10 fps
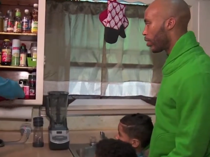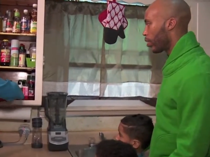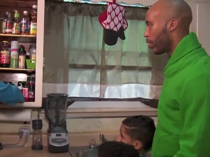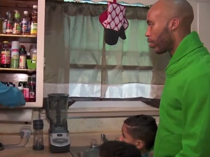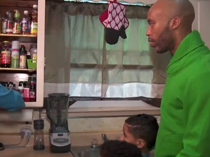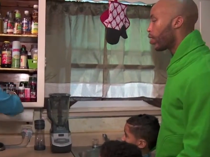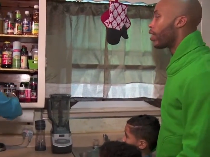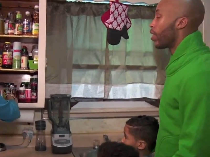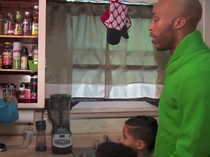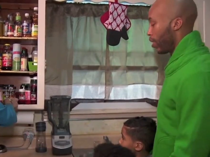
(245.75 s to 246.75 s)
this out
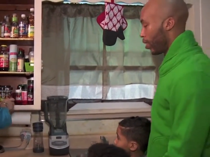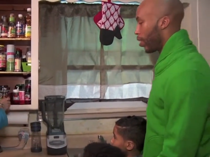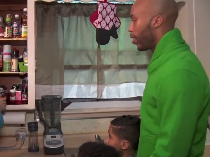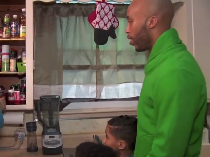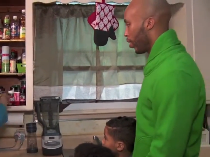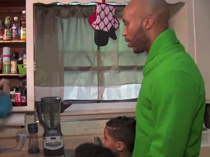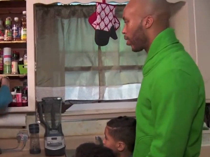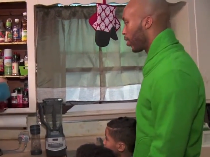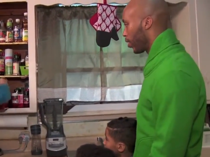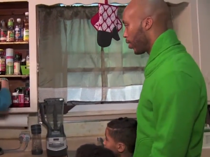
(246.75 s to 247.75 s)
so that you
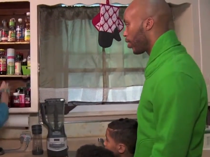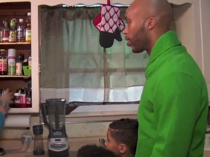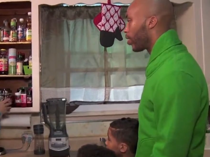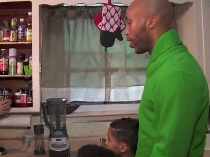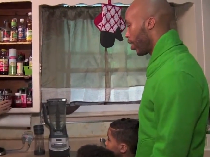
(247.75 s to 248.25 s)
can get to what's in the